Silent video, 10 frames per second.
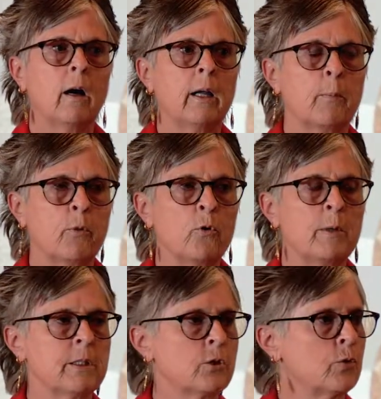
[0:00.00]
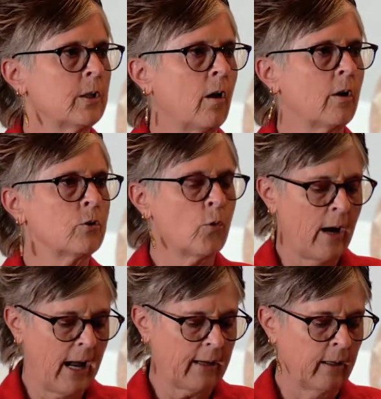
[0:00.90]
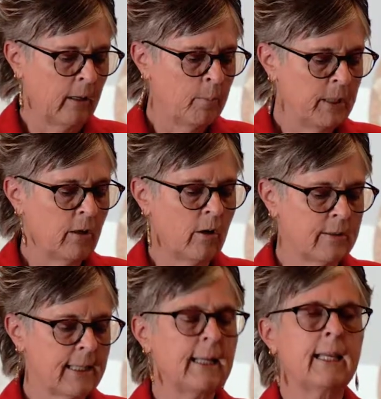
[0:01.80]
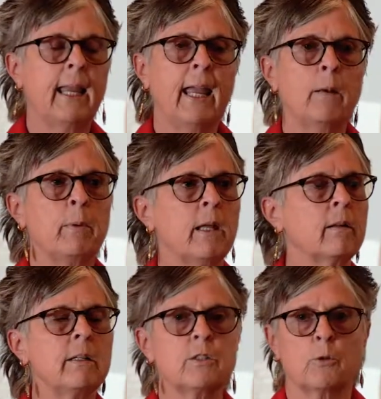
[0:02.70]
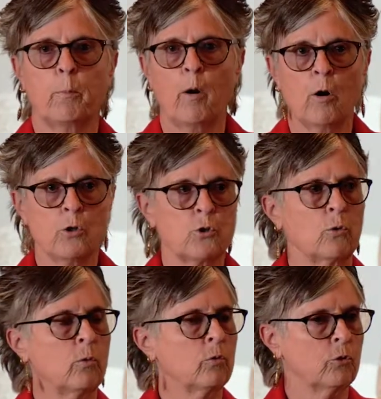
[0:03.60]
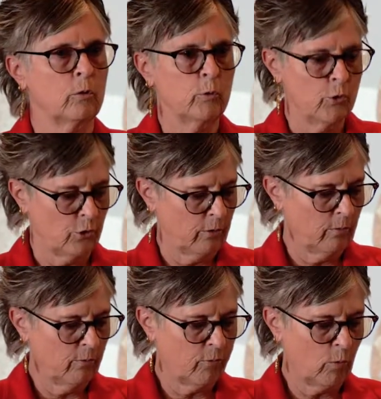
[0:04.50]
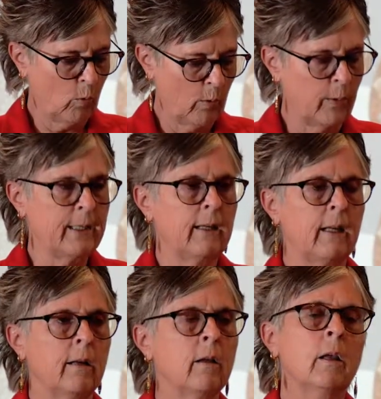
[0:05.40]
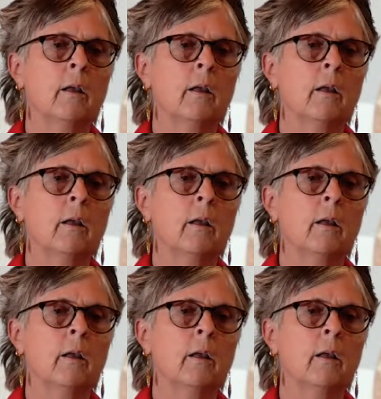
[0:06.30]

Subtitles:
Improvement District on track, because it can be at least a partial solution for what we need.